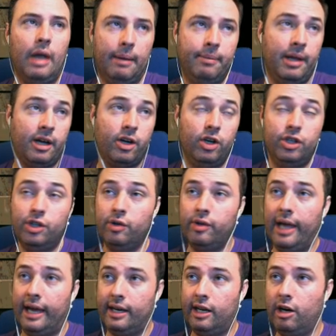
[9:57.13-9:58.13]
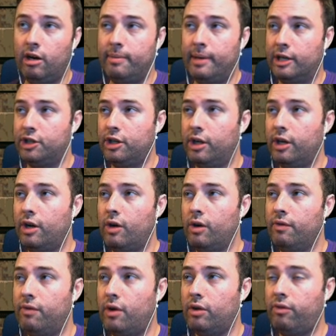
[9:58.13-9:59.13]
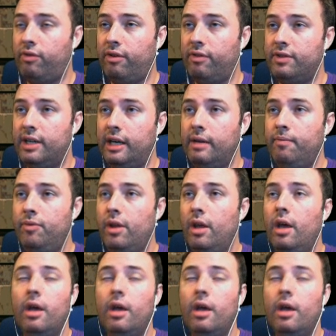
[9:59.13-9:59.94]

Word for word: I'm not going to do that here. I'm actually going to go to Vault fifteen.